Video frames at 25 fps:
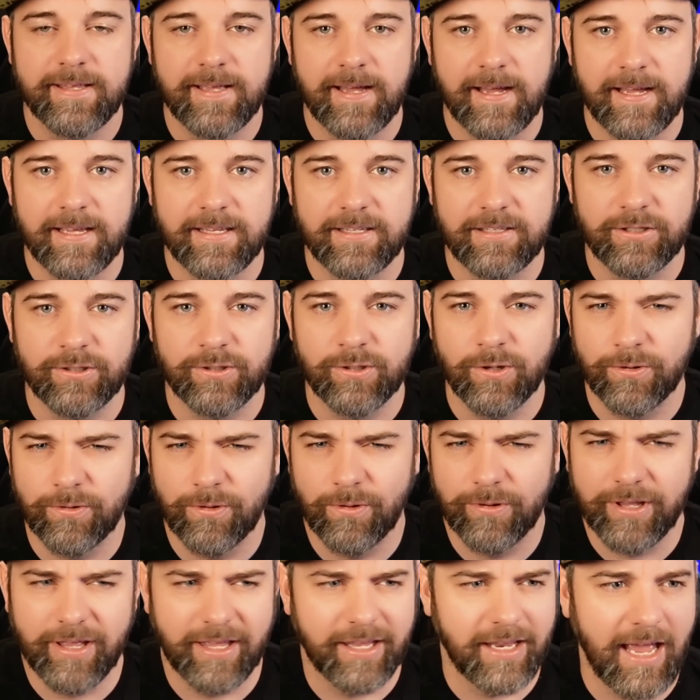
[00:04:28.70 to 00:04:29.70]
you don't
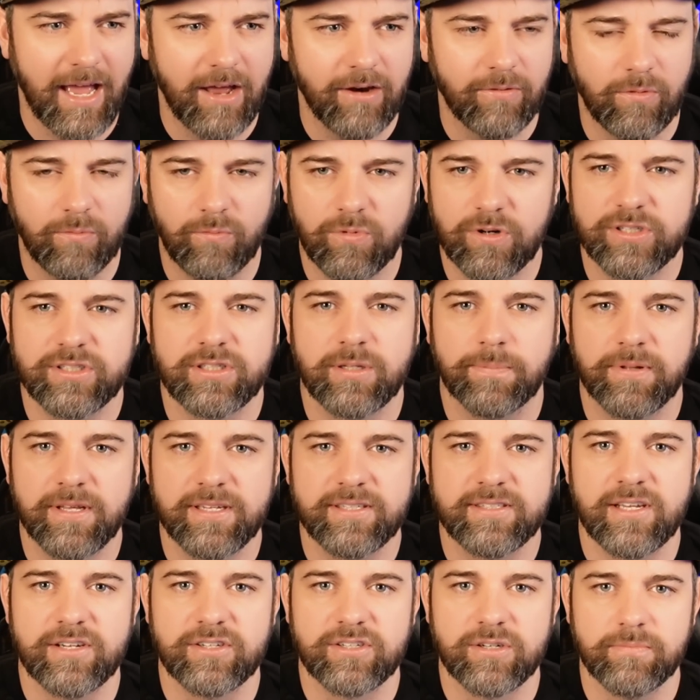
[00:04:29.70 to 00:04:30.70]
know, like, where's the
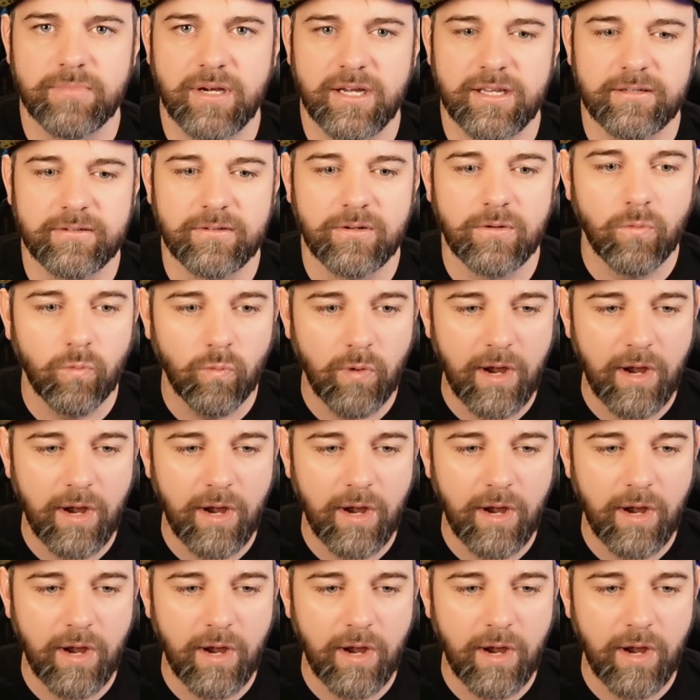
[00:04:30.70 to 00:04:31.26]
PlayStation button?